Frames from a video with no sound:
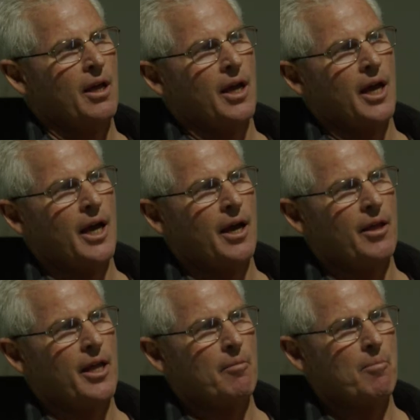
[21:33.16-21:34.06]

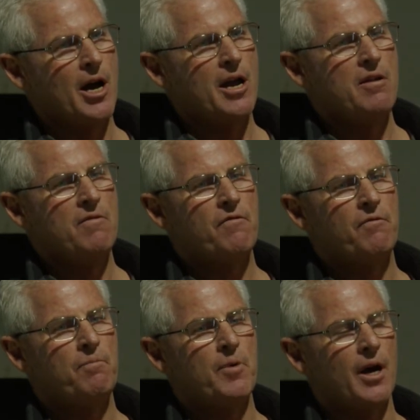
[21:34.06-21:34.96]
Our main
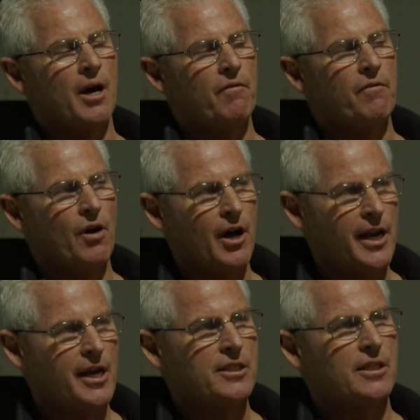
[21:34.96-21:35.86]

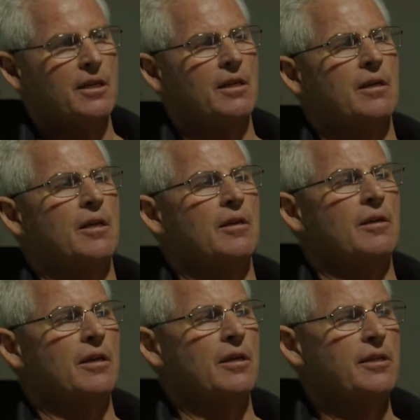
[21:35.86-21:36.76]
financer,
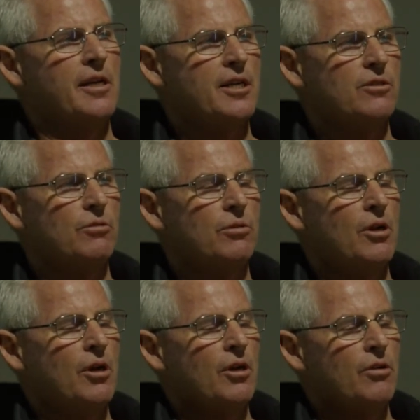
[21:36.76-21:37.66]
international
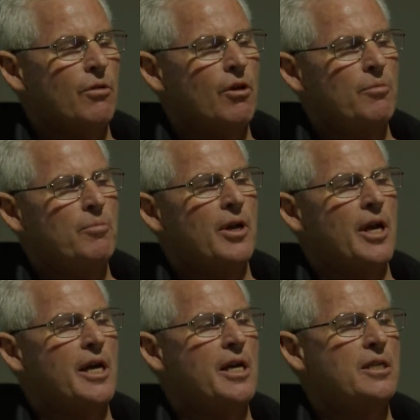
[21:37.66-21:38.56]
group,
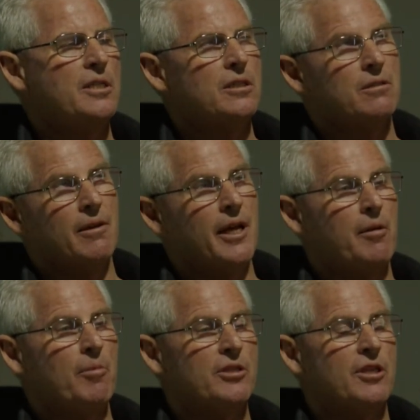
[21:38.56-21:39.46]
has
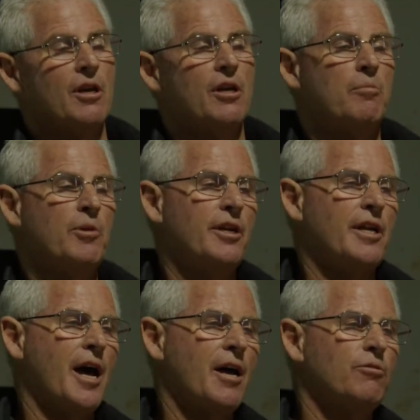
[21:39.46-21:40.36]
18 months ago committed
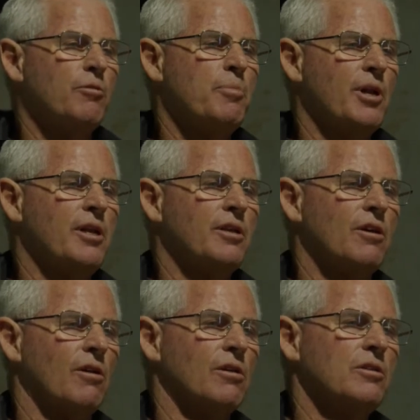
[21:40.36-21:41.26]
$100 billion
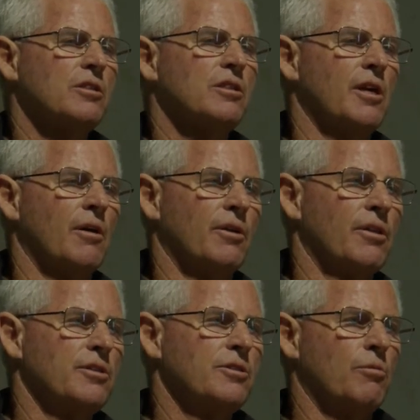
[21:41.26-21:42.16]
to go into
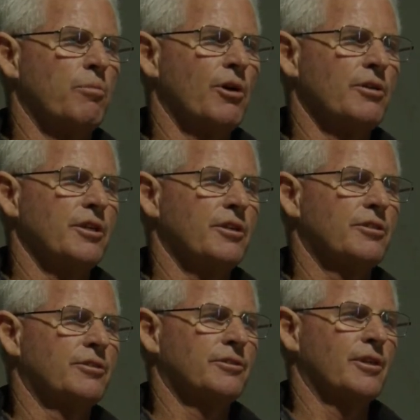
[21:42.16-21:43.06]
these sort of
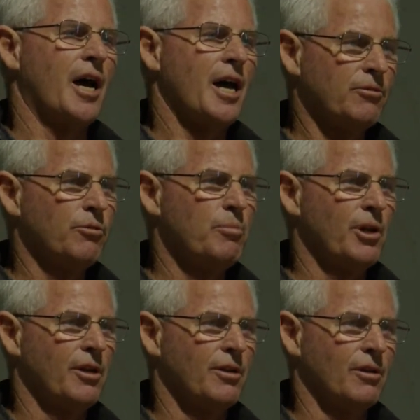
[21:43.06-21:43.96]
projects. $100
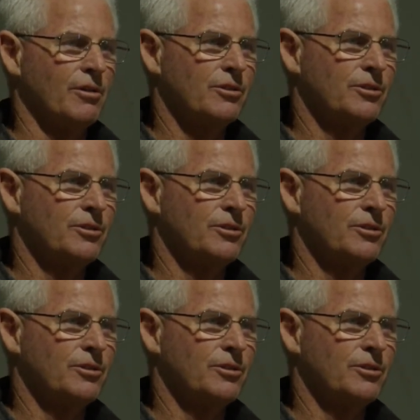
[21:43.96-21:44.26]
billion. The